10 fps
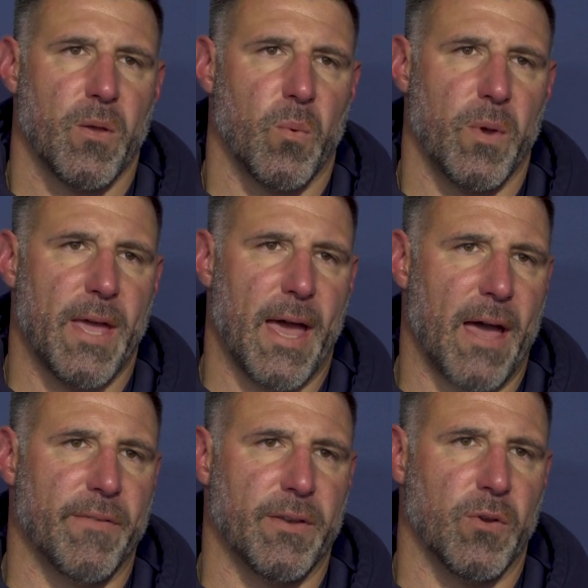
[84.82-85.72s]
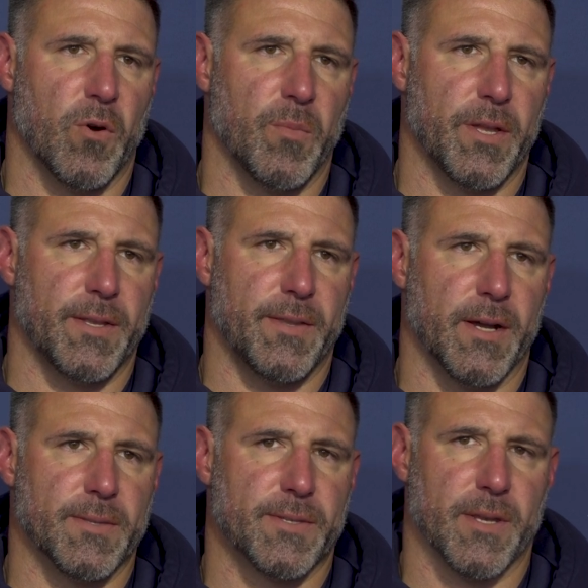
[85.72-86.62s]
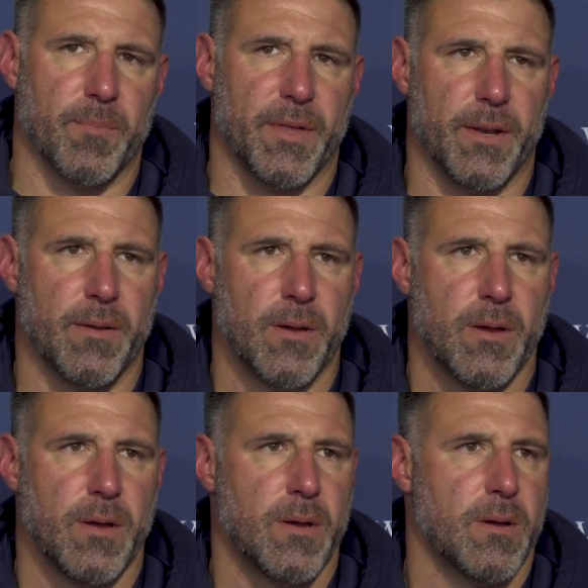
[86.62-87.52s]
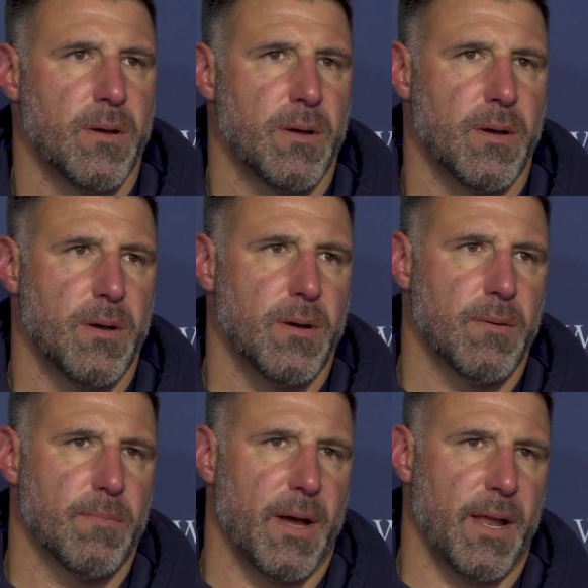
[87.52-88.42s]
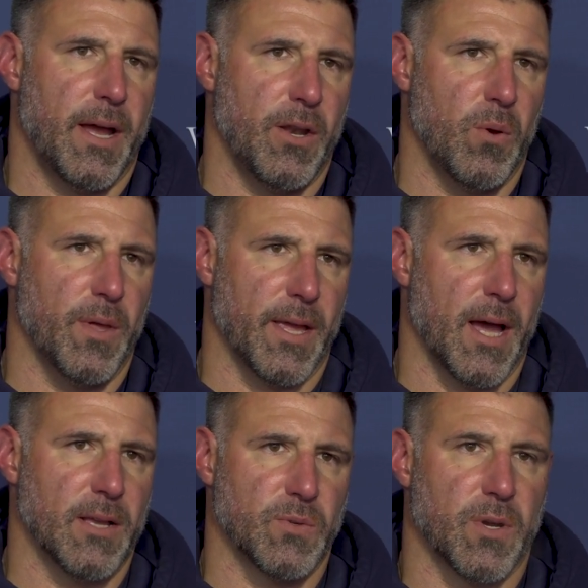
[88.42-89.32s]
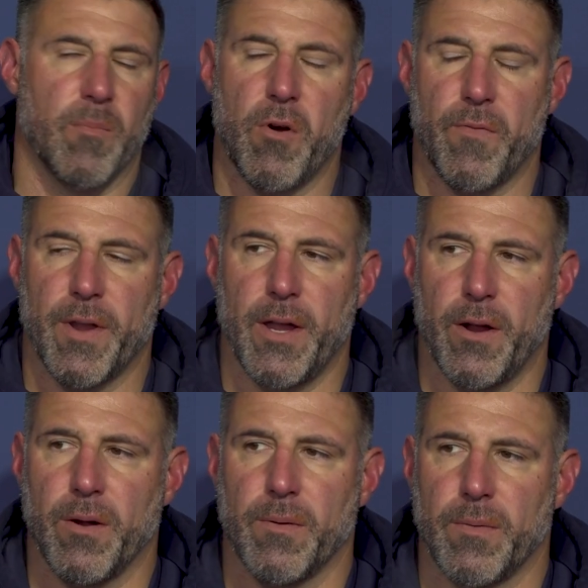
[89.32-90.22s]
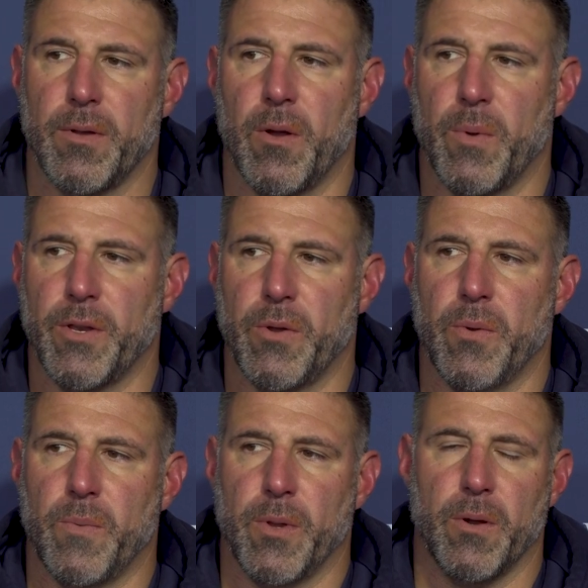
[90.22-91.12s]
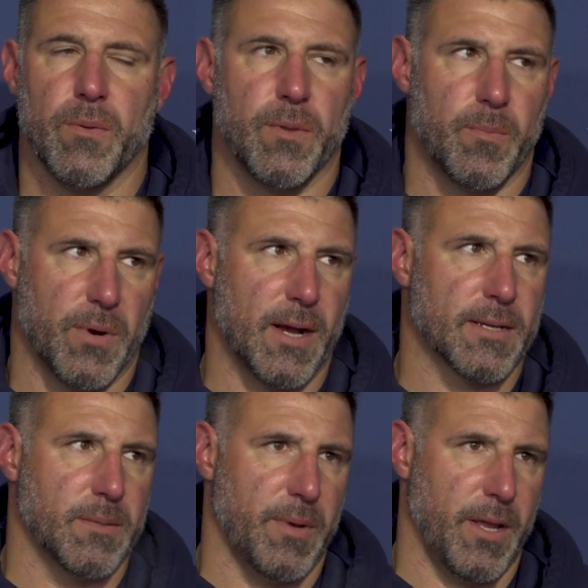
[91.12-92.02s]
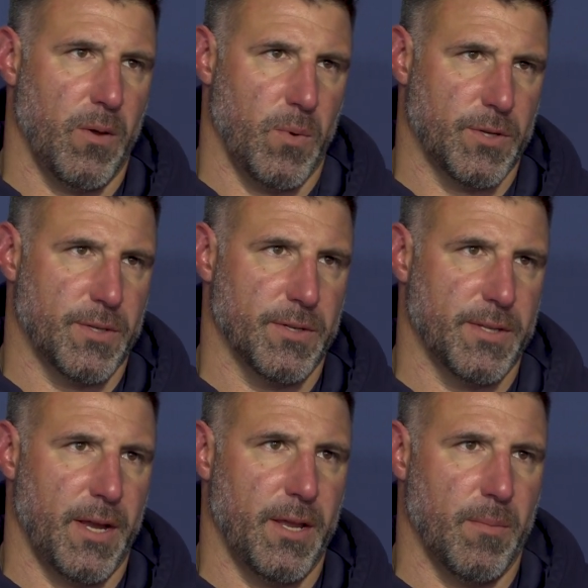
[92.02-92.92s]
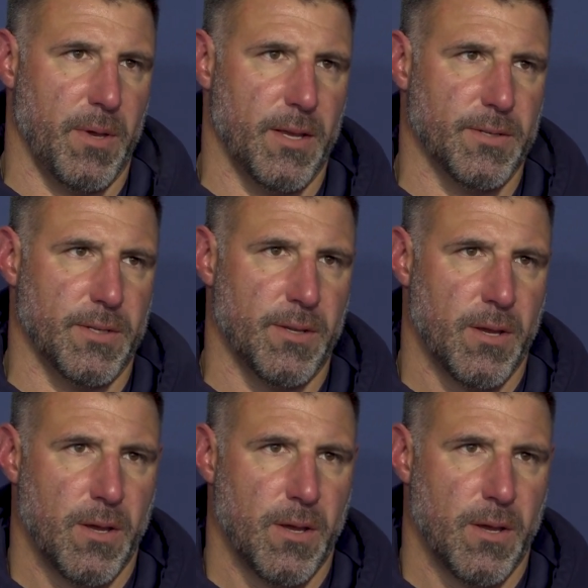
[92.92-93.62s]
you know, we haven't normally done something. Um, I, I, know that guys will come over here. You know, we do, you know, the proximity in which the stadium is and,